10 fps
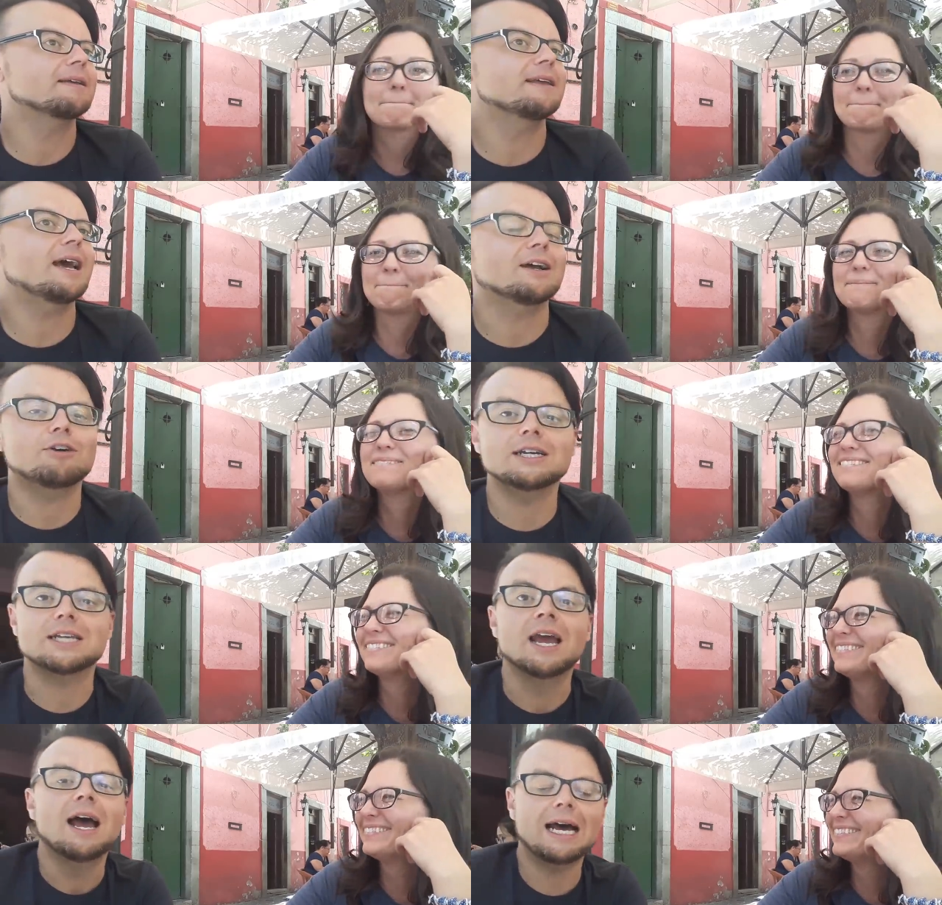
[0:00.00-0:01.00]
Speaker 1: yeah,
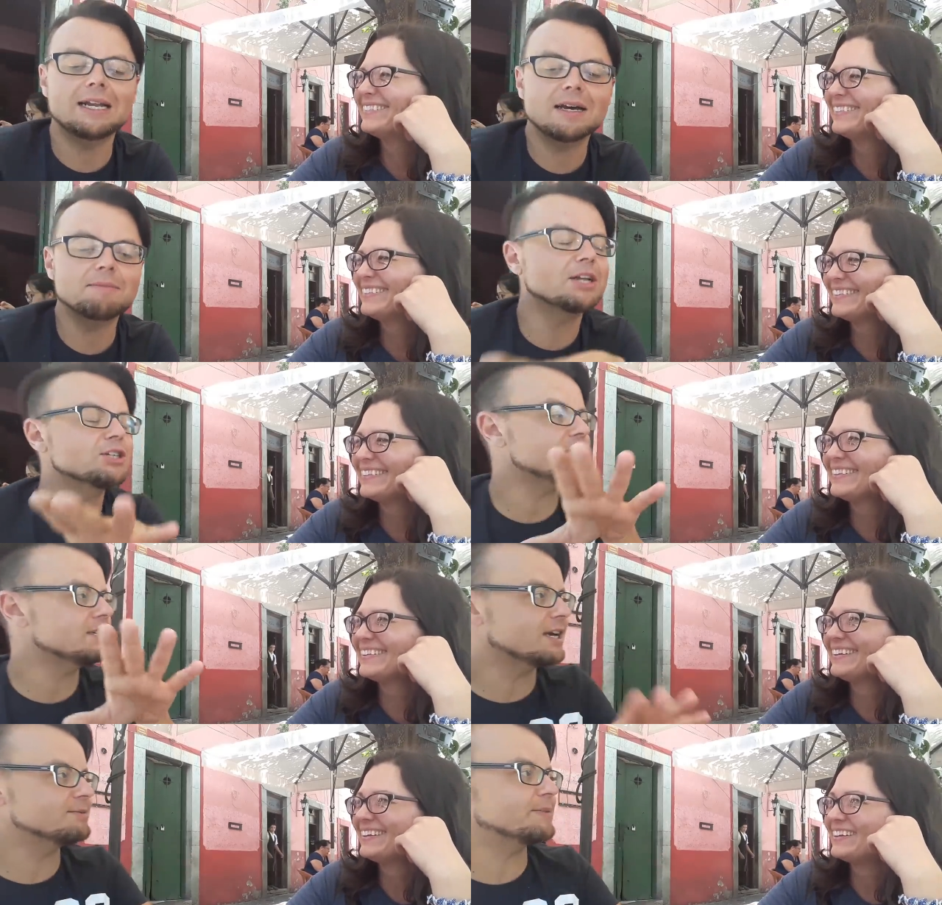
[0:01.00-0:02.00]
crazy. And um, and just
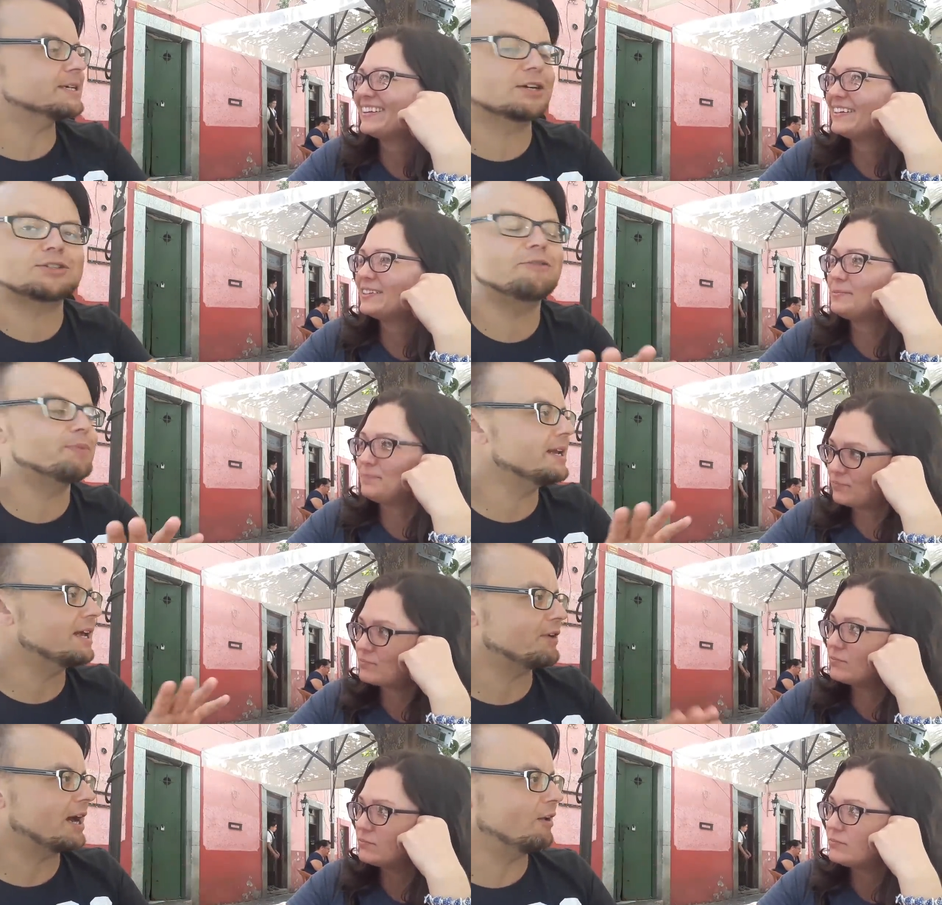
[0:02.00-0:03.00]
in terms of Mexico, so you've been
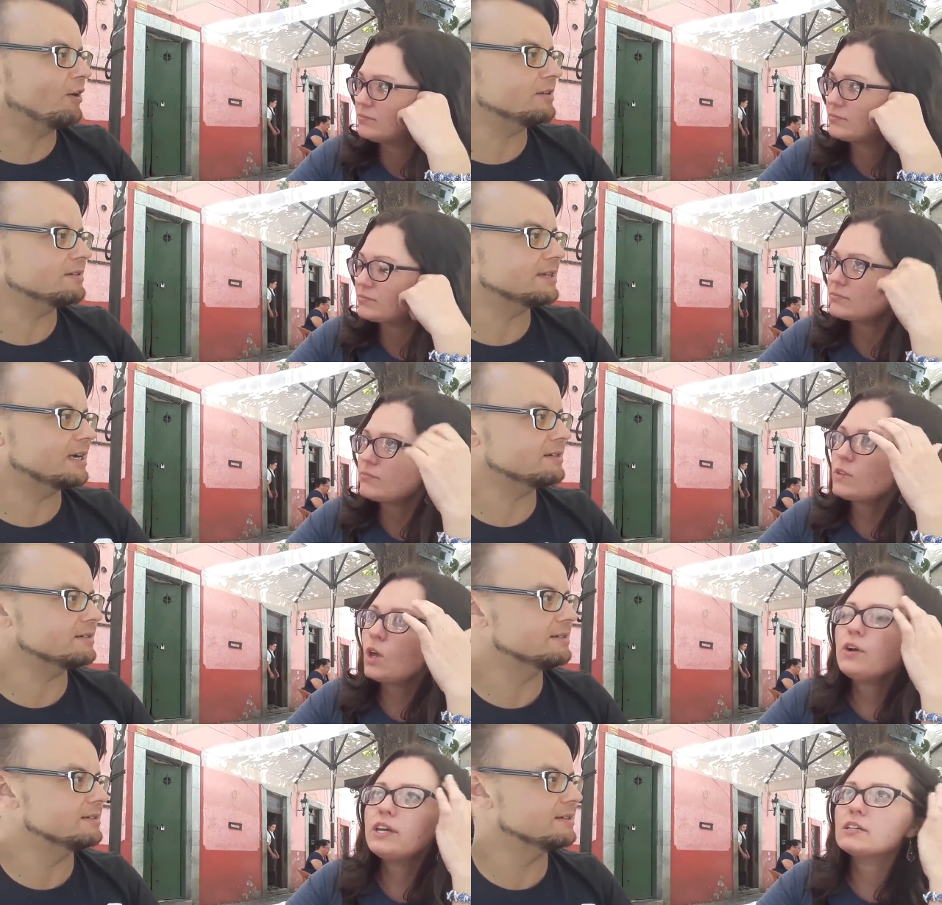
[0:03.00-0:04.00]
here for how long now?
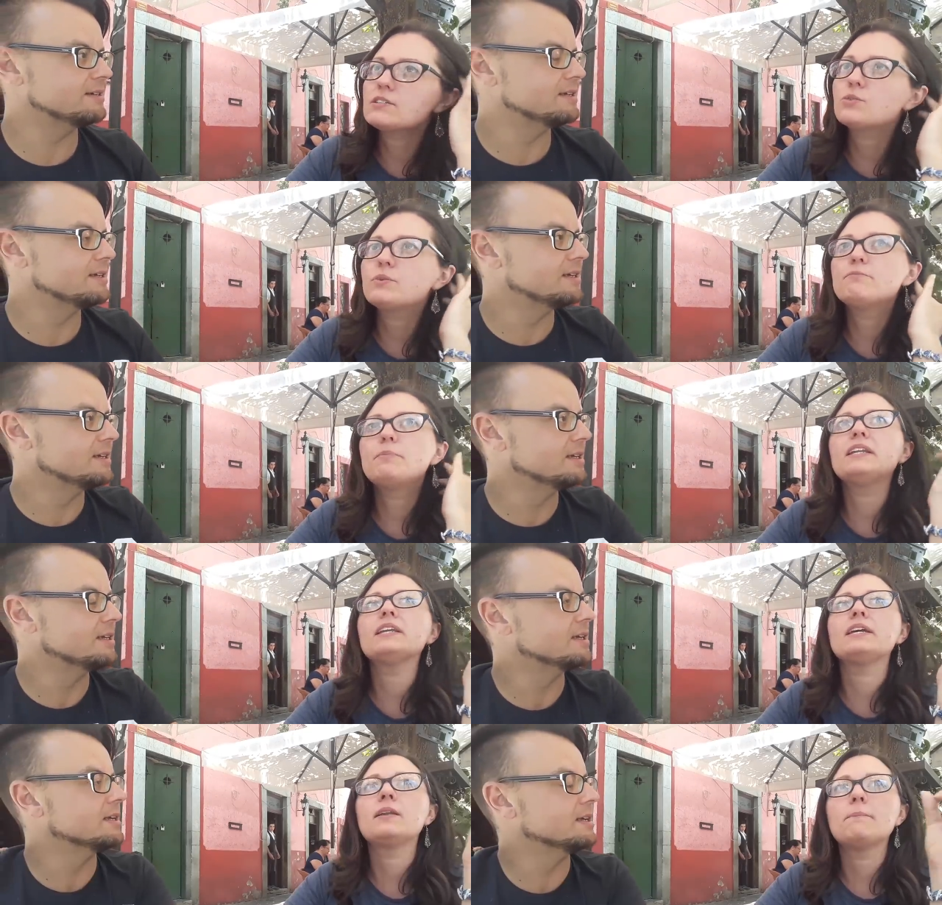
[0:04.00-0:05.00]
Speaker 2: Okay, so we've
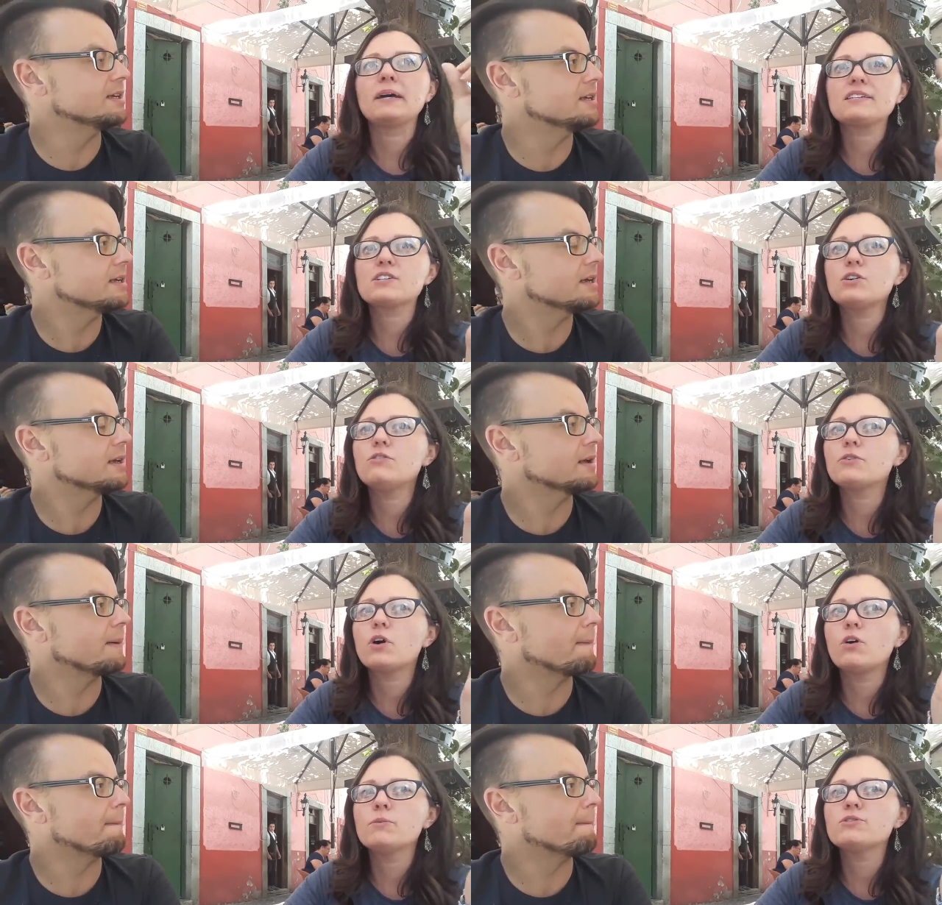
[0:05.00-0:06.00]
been in Mexico
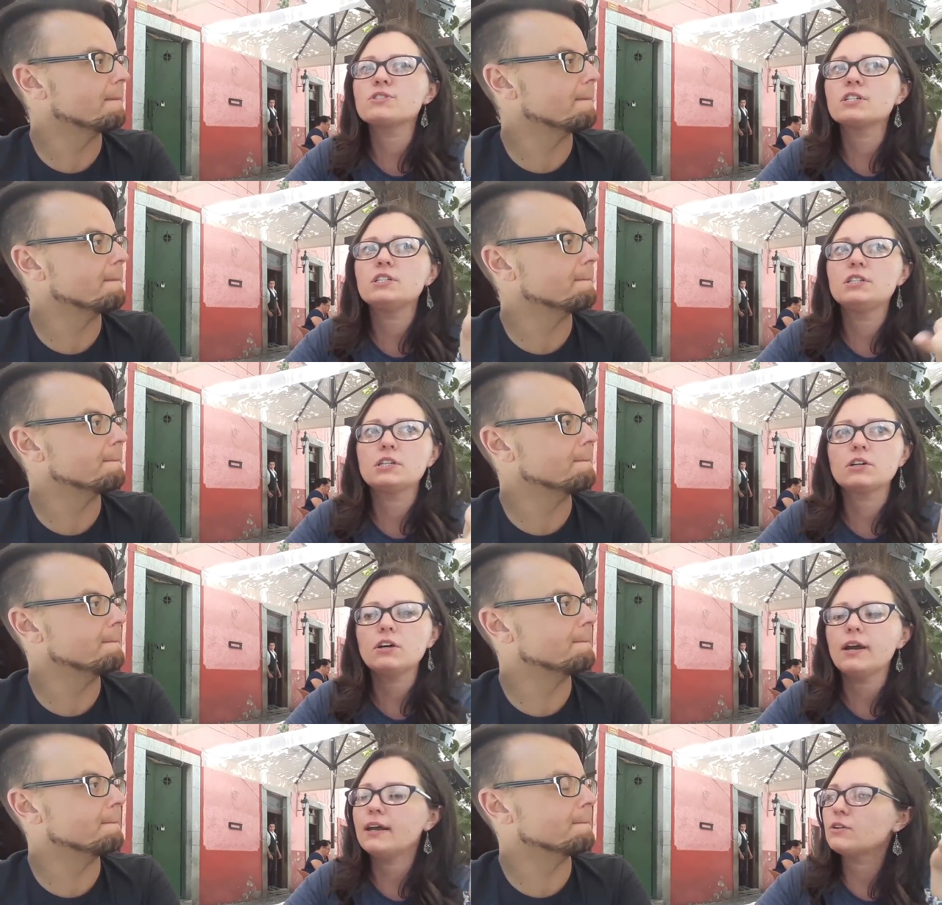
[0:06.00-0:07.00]
for almost a year,
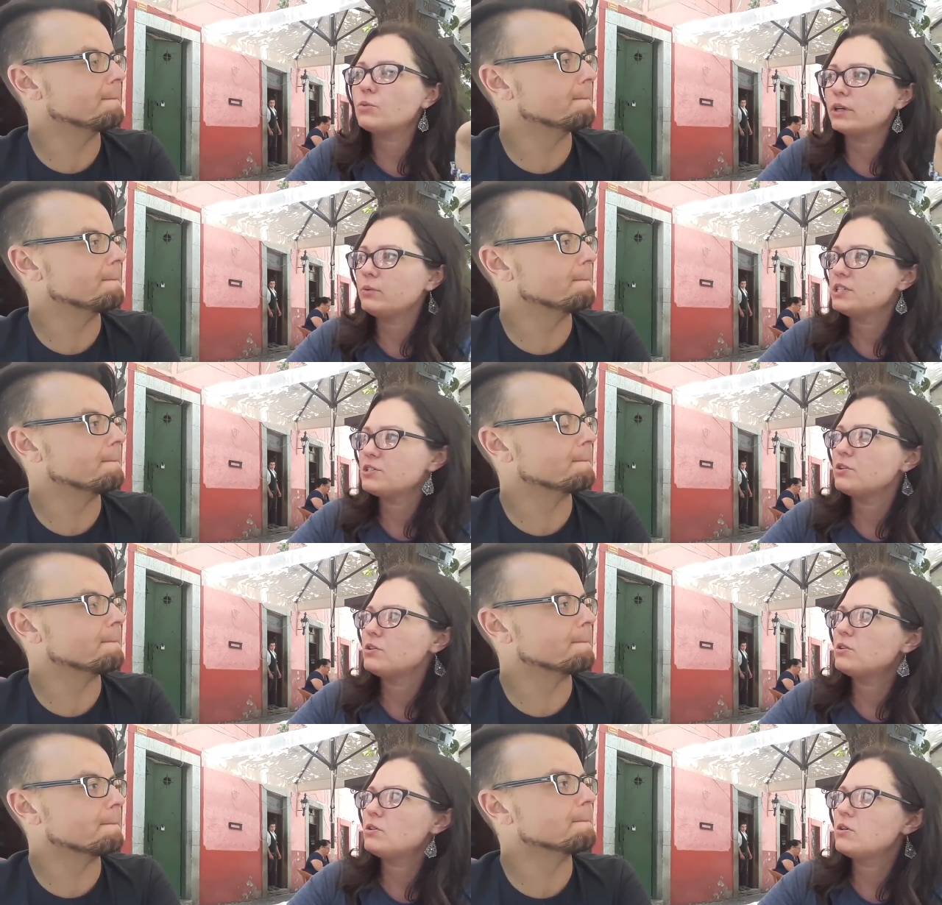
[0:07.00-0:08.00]
and Guanajuato
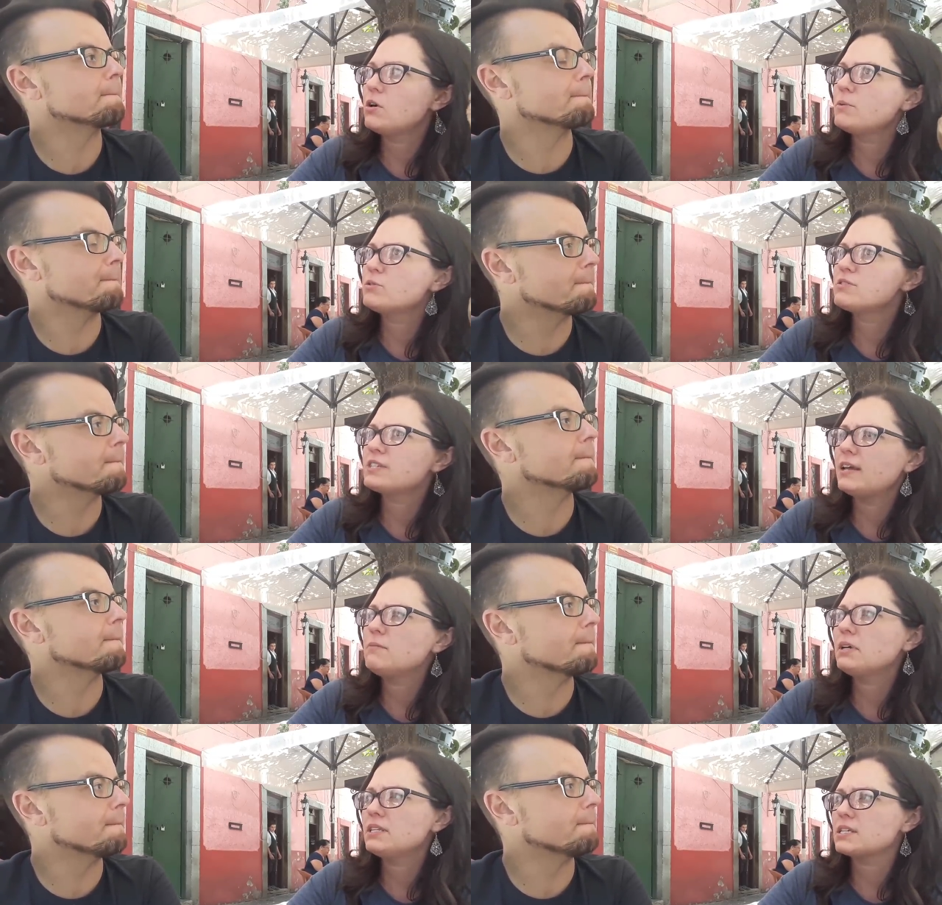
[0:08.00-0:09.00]
almost
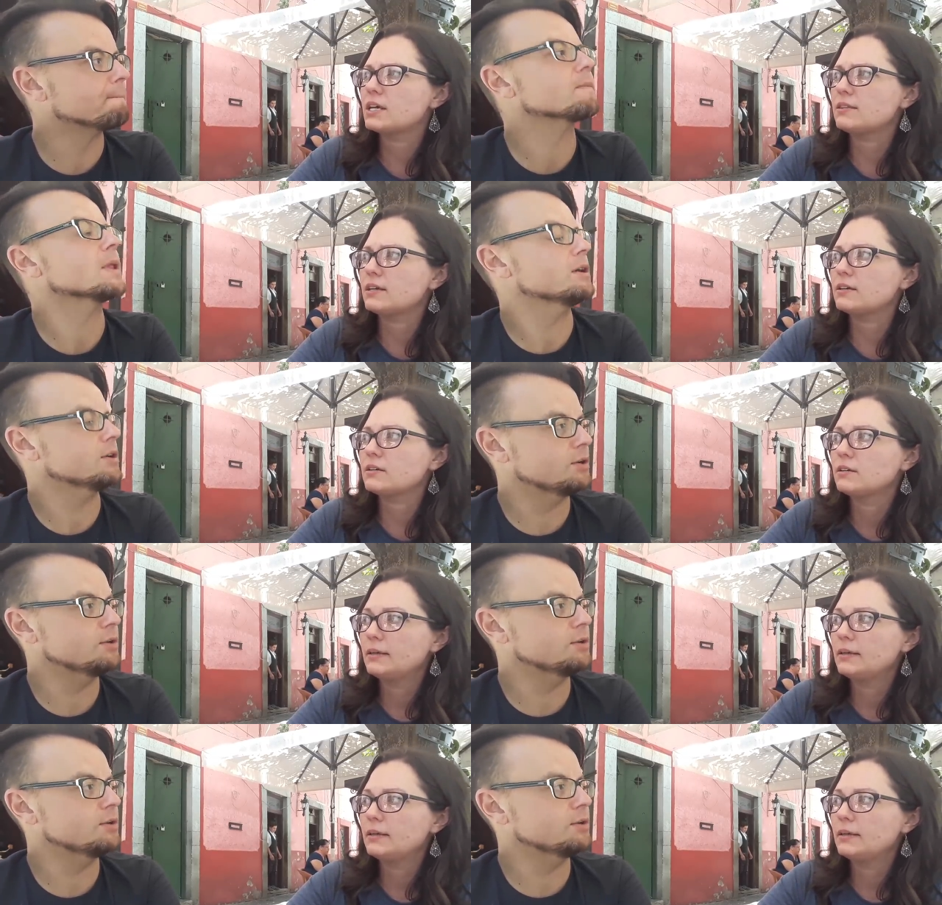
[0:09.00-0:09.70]
ten months, I think.
Speaker 1: Cool.